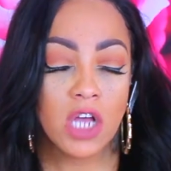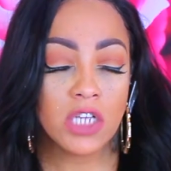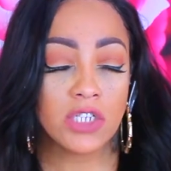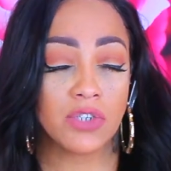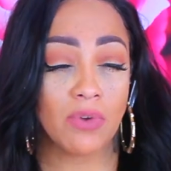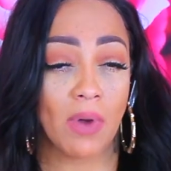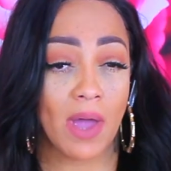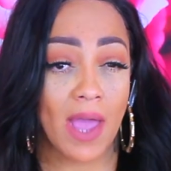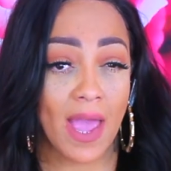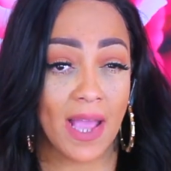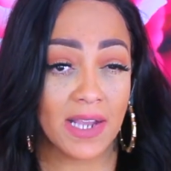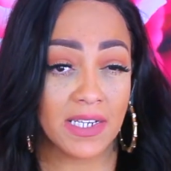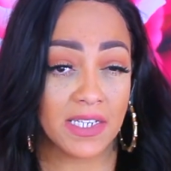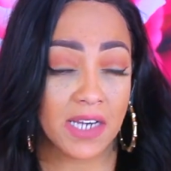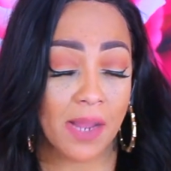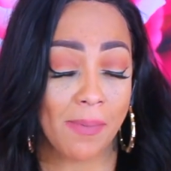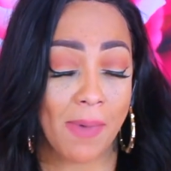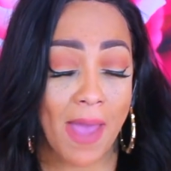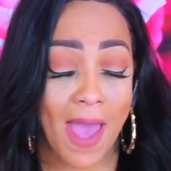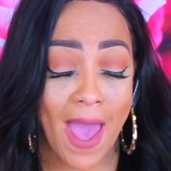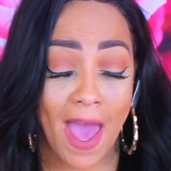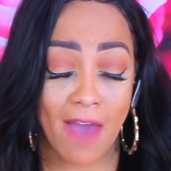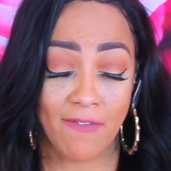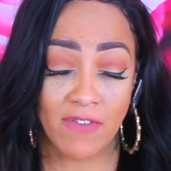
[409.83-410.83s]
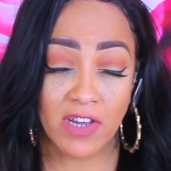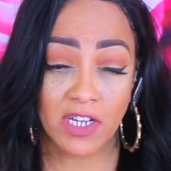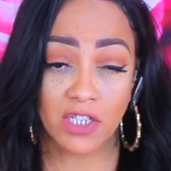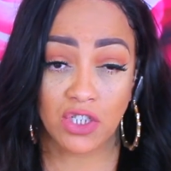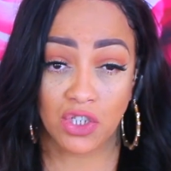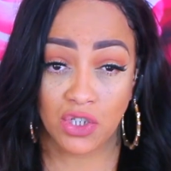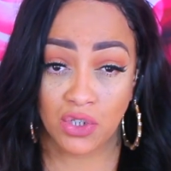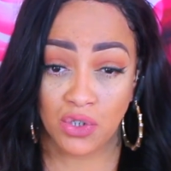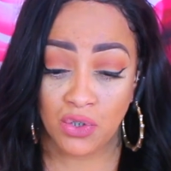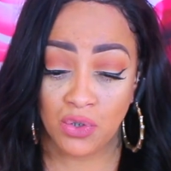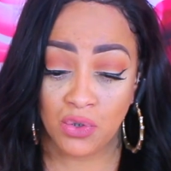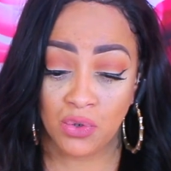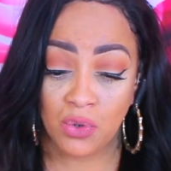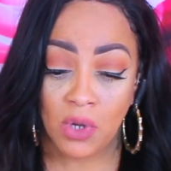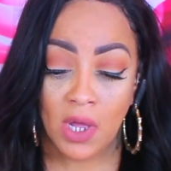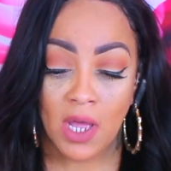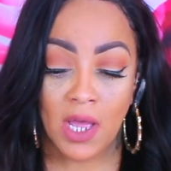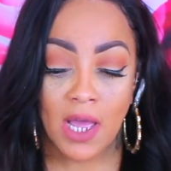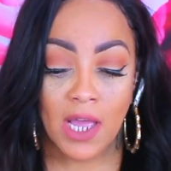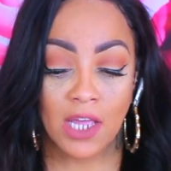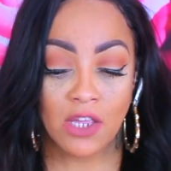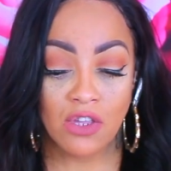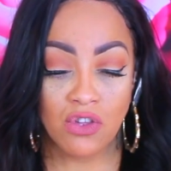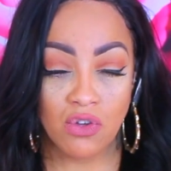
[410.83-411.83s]
So I ended up having to
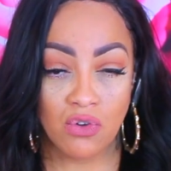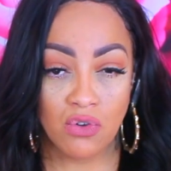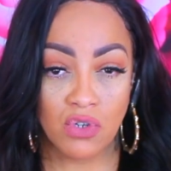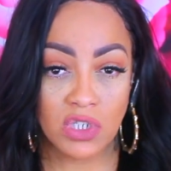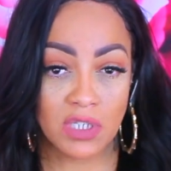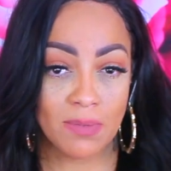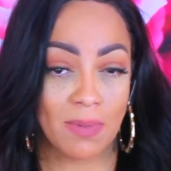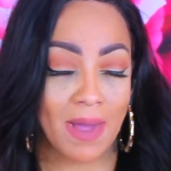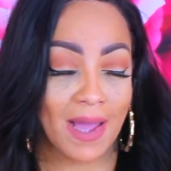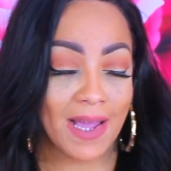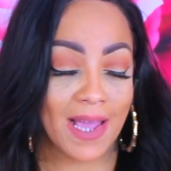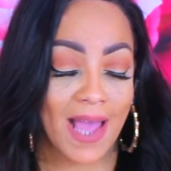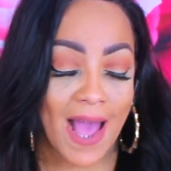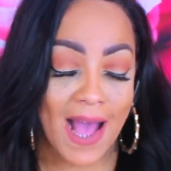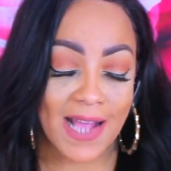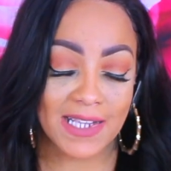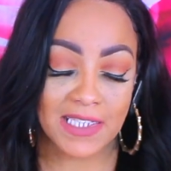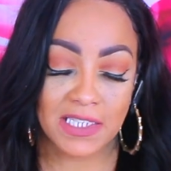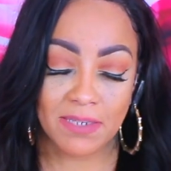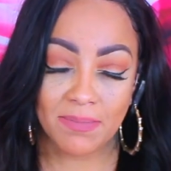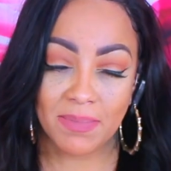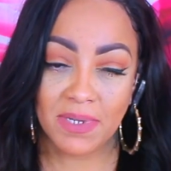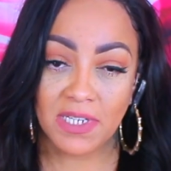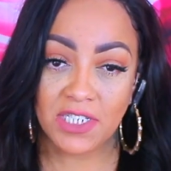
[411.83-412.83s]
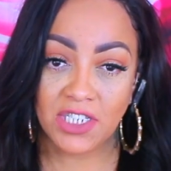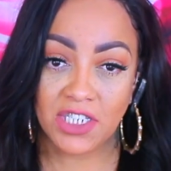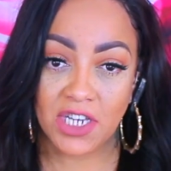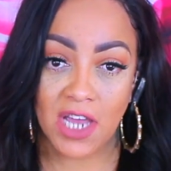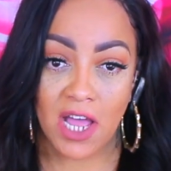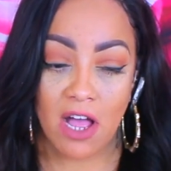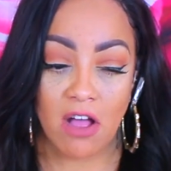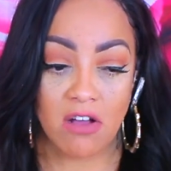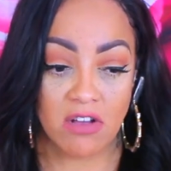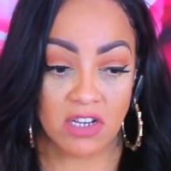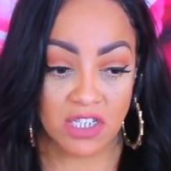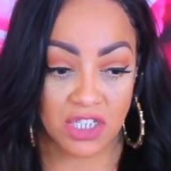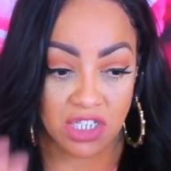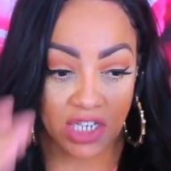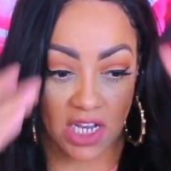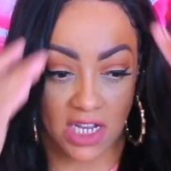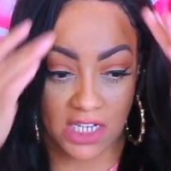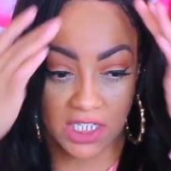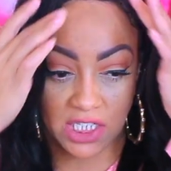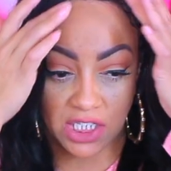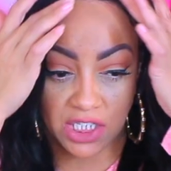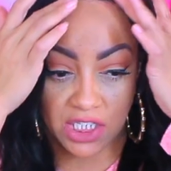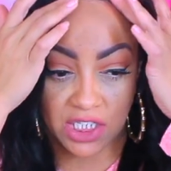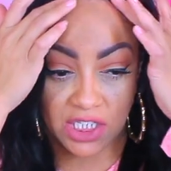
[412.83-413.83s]
use my got2b gel
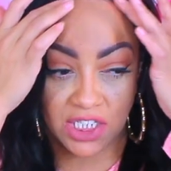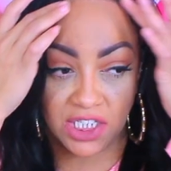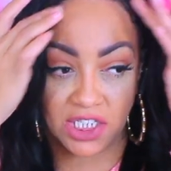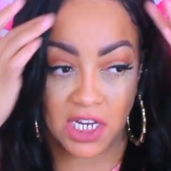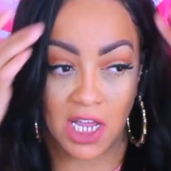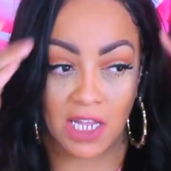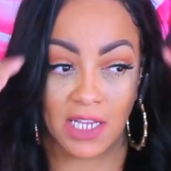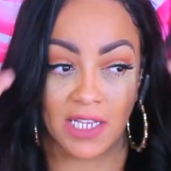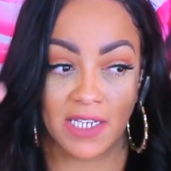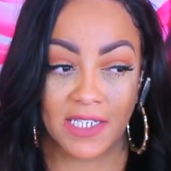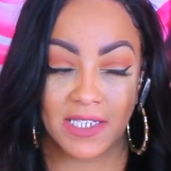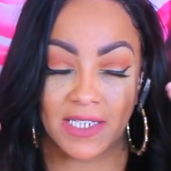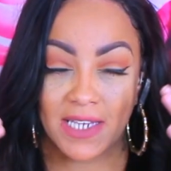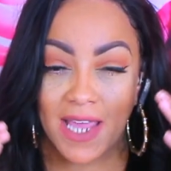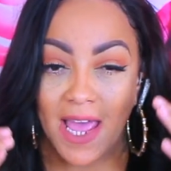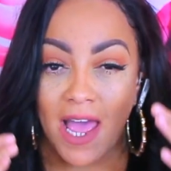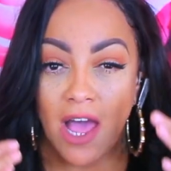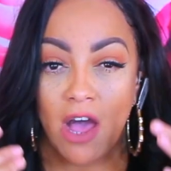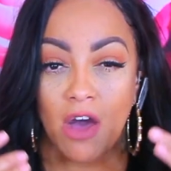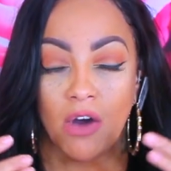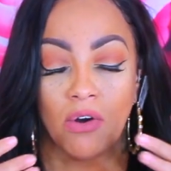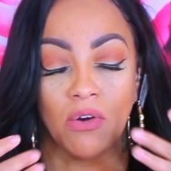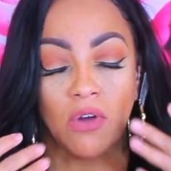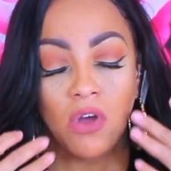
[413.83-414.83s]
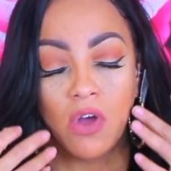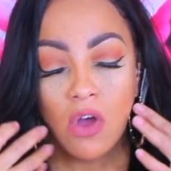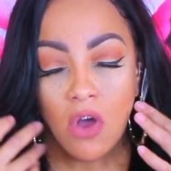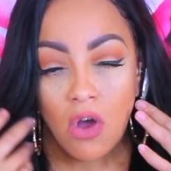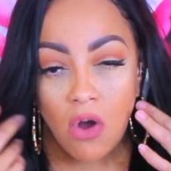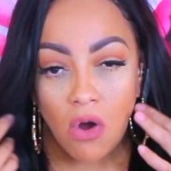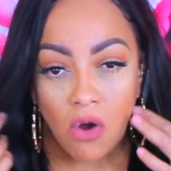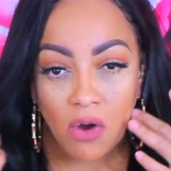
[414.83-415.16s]
just to gel it down